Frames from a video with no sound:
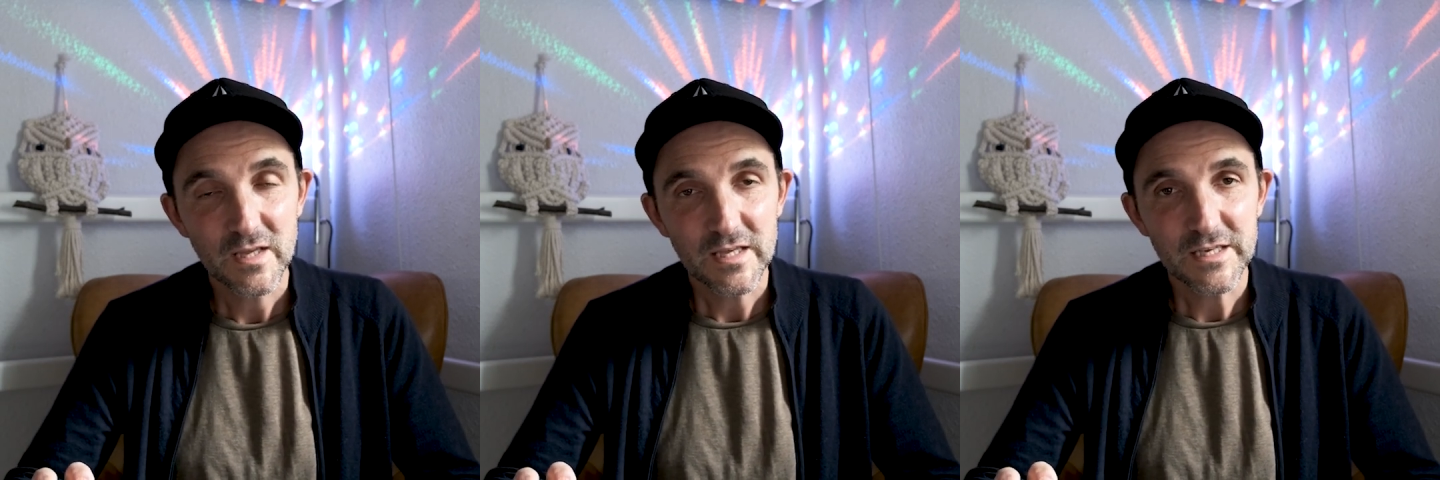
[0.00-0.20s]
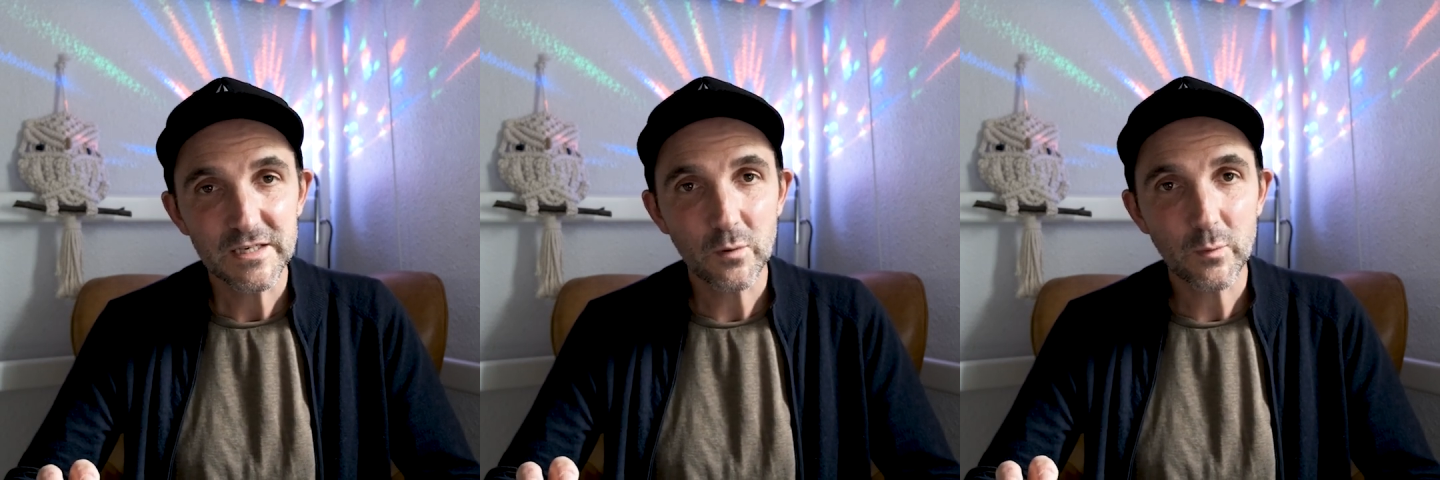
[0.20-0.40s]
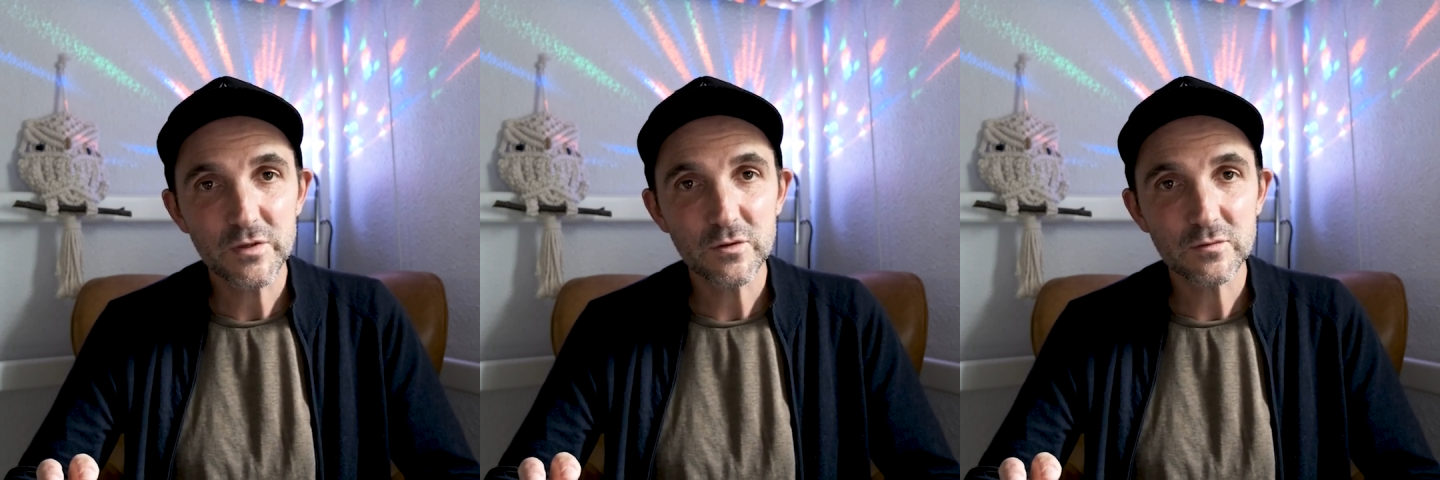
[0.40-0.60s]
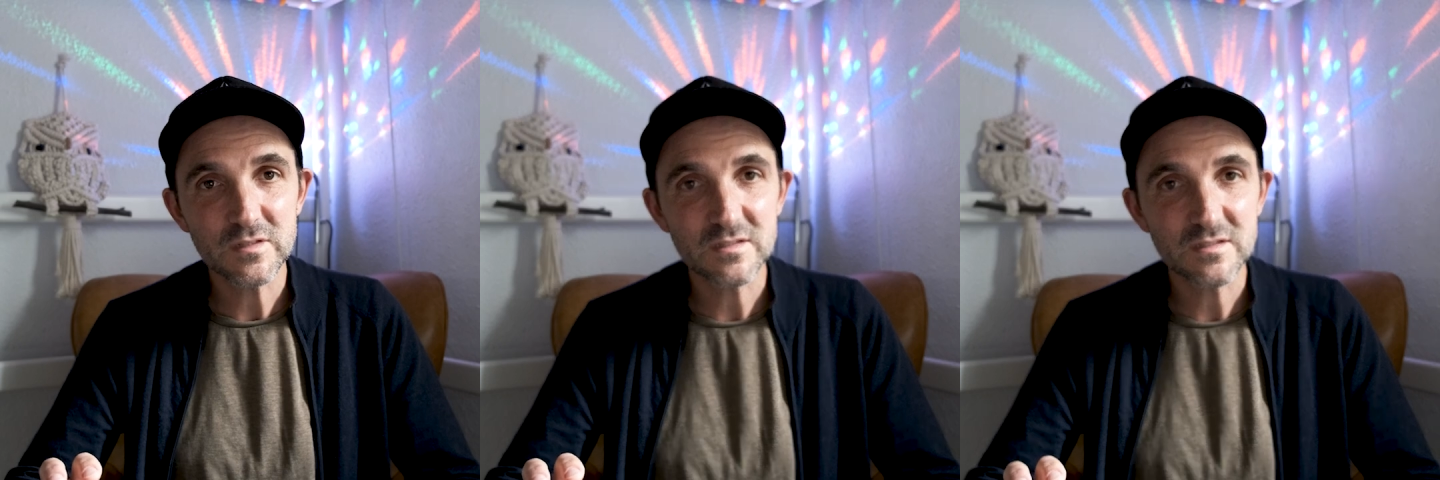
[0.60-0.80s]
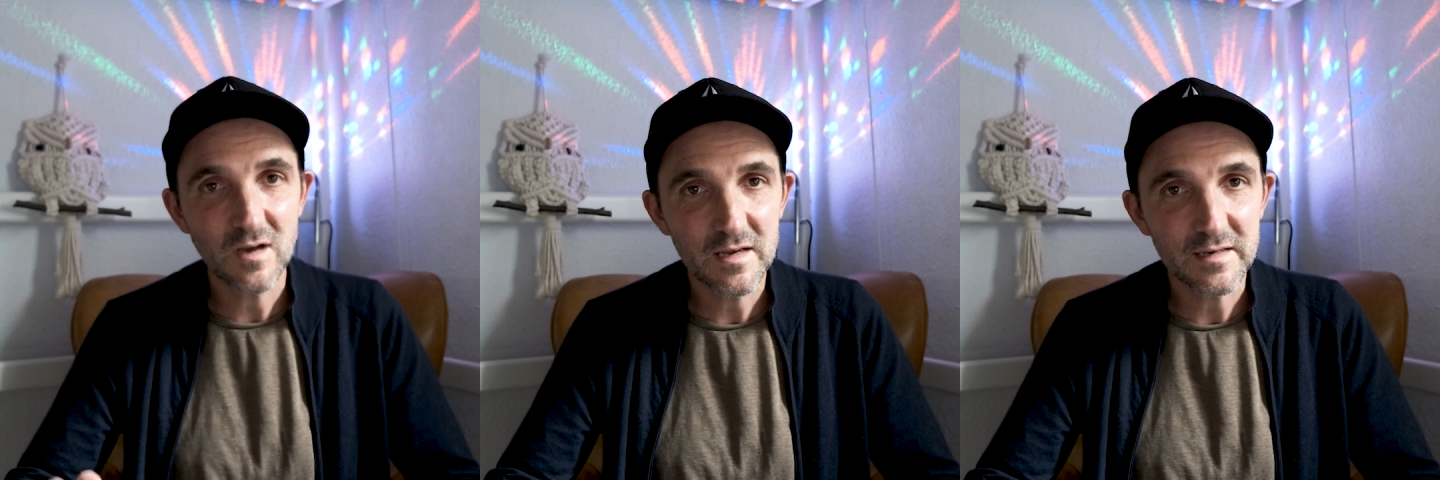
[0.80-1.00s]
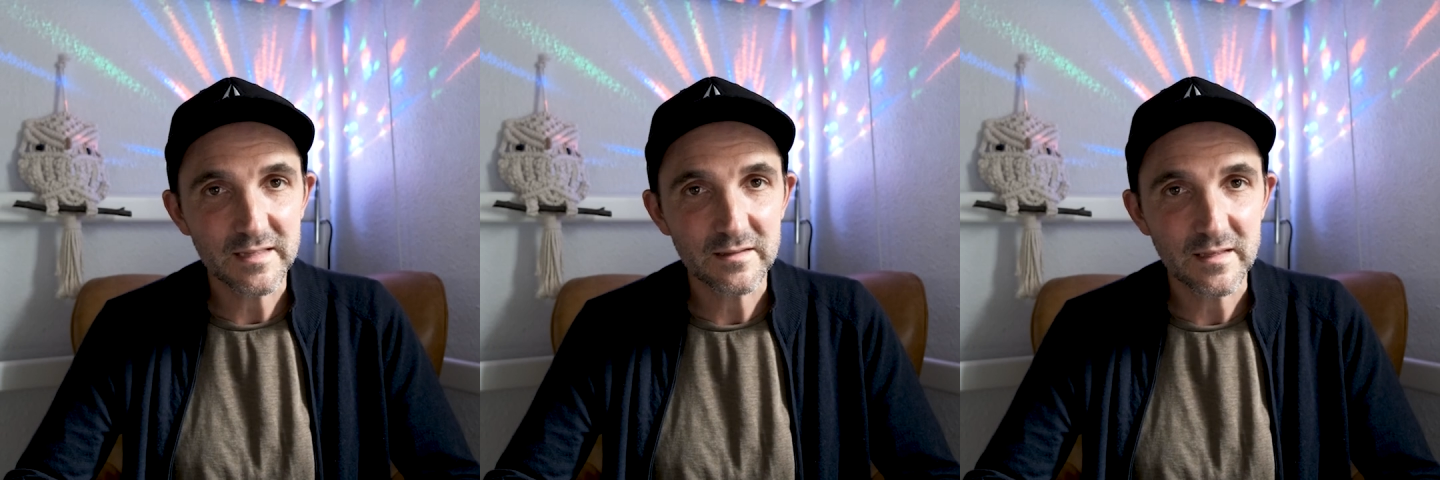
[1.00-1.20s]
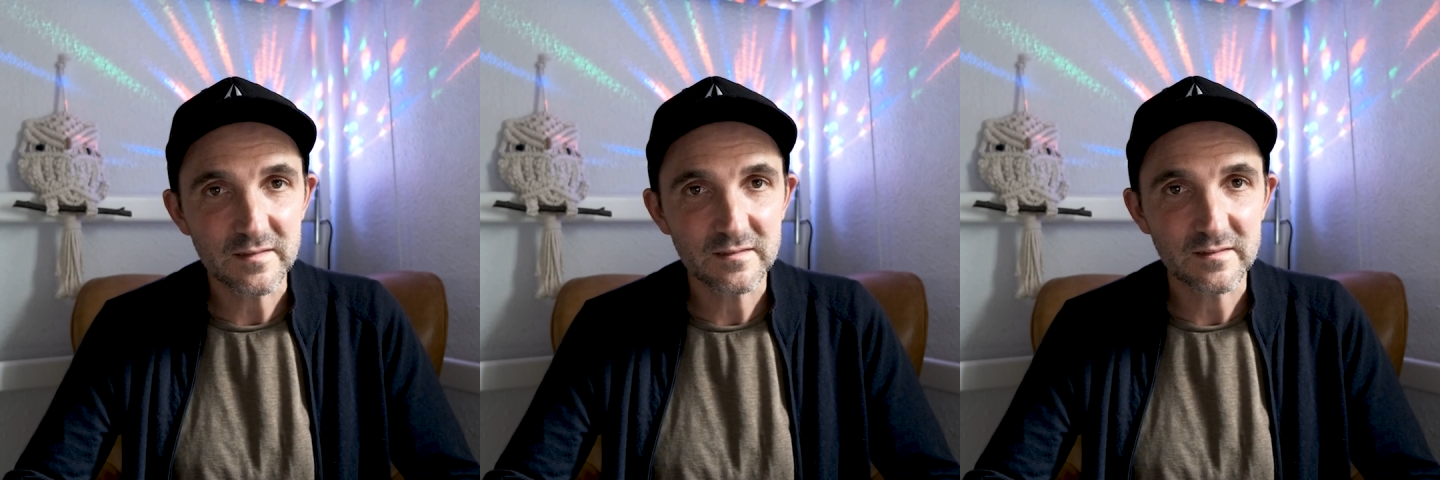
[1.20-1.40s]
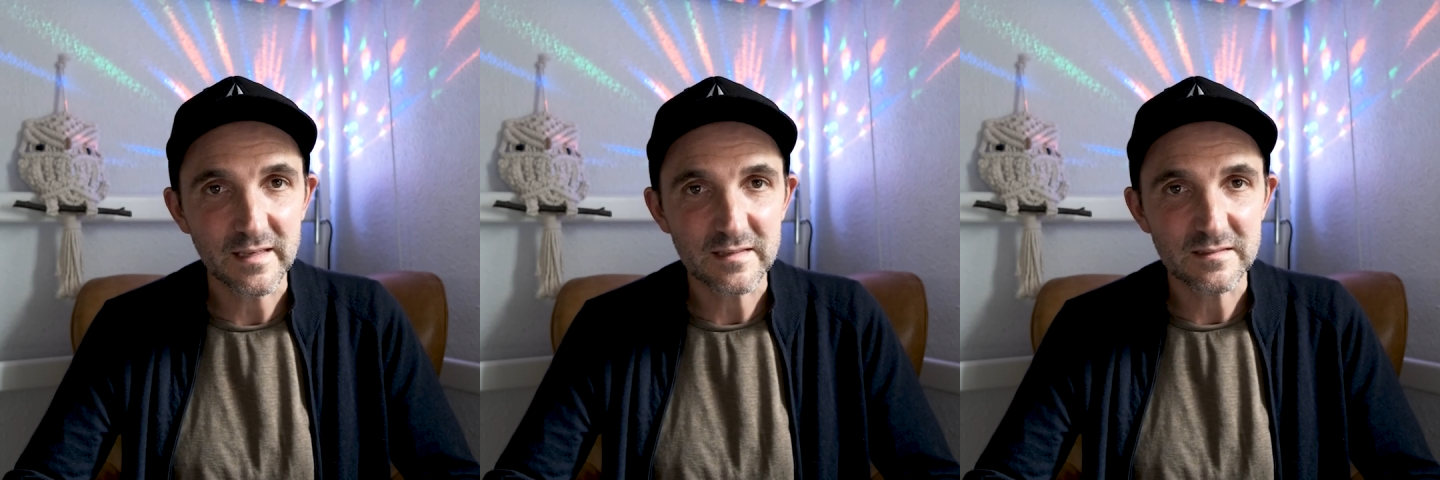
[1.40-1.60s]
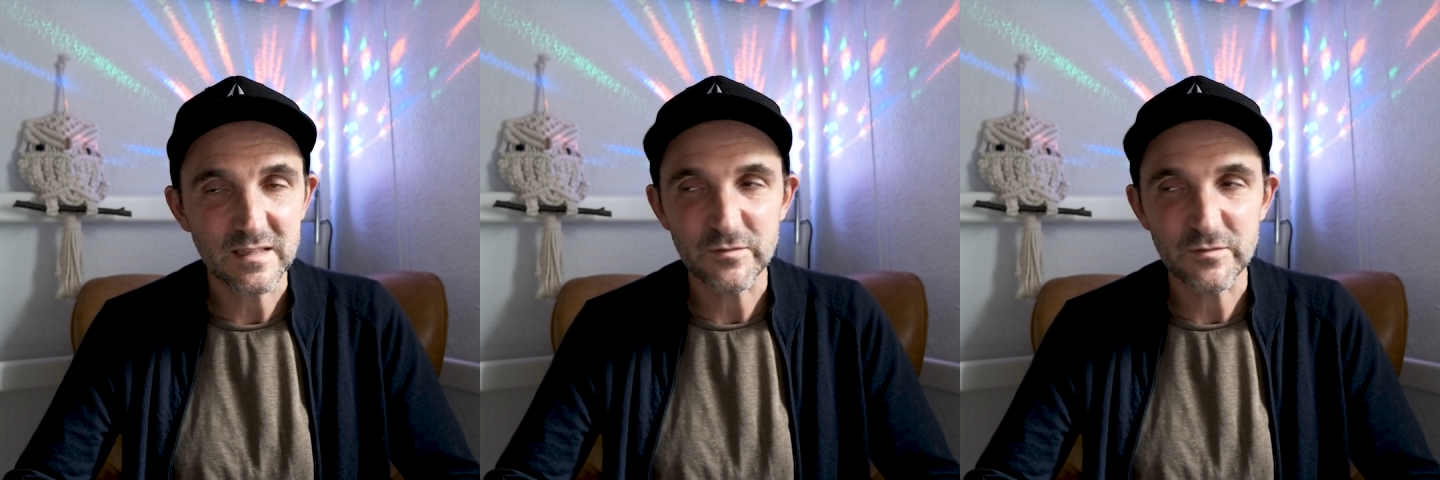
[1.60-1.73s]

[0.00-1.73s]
You know, when you're designing these things,